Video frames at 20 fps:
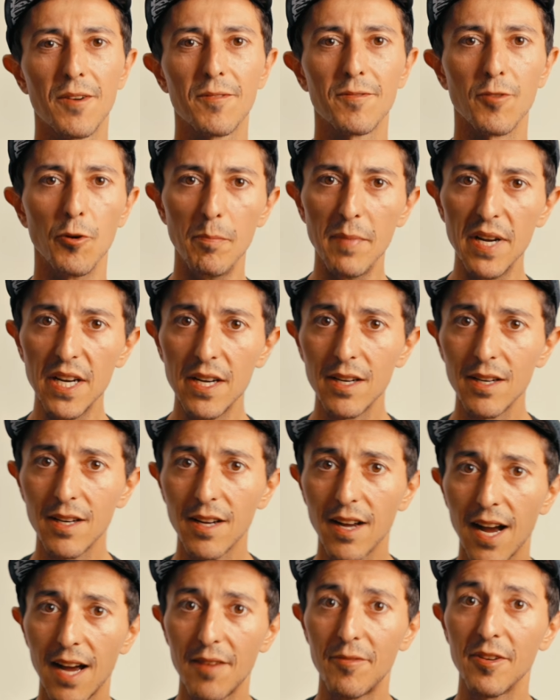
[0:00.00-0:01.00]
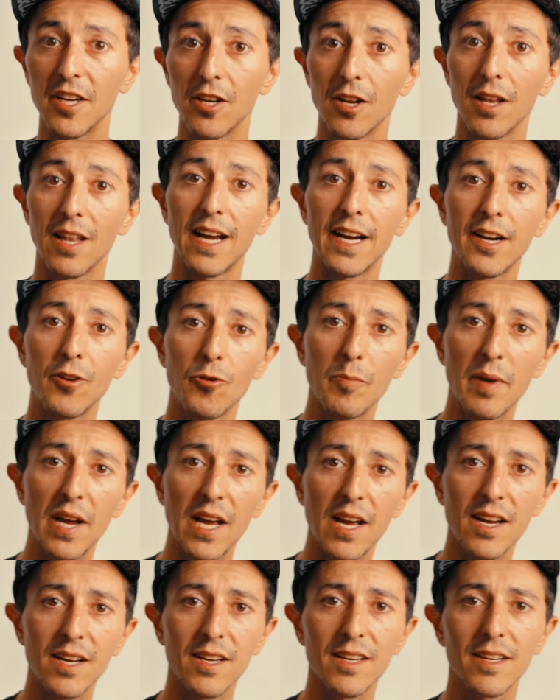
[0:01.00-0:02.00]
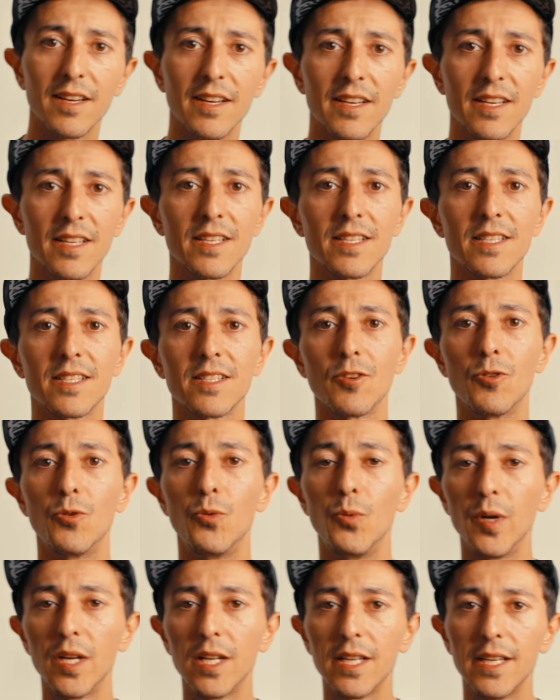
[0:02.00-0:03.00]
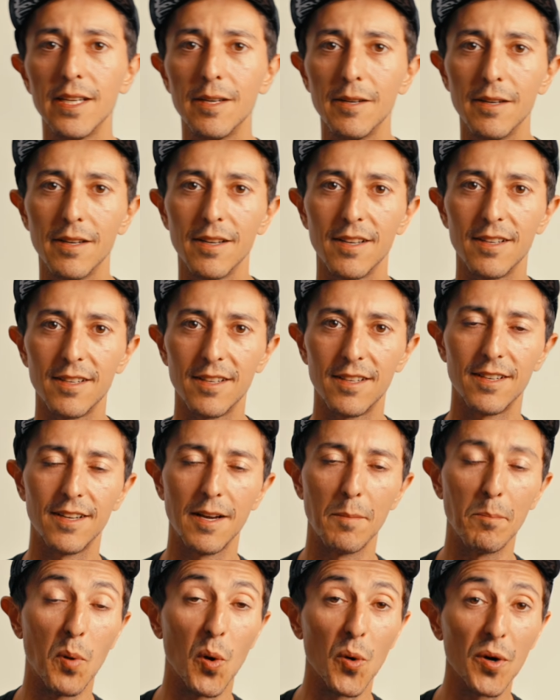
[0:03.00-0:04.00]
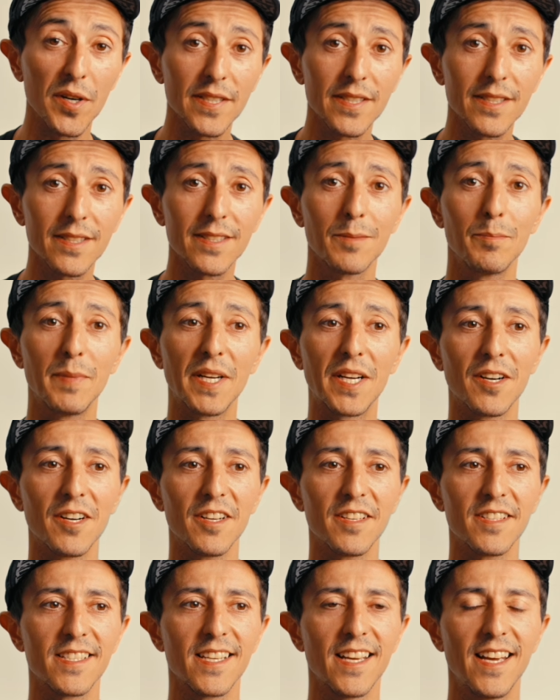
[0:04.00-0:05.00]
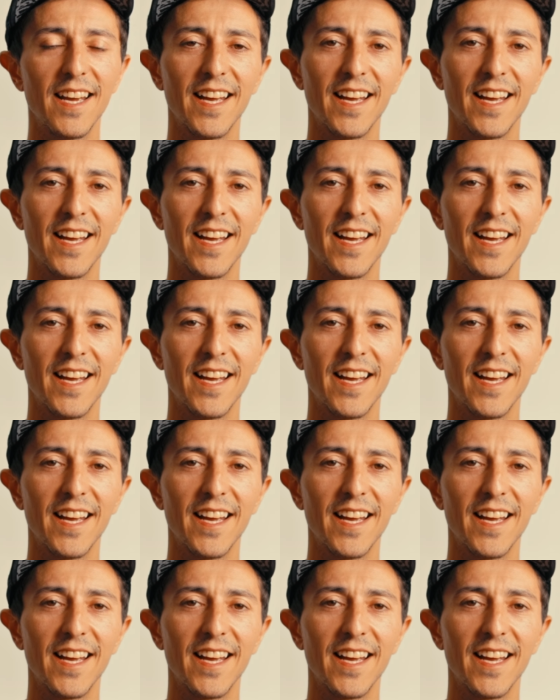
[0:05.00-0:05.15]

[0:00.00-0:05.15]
for me, having a lighter bag is really important because,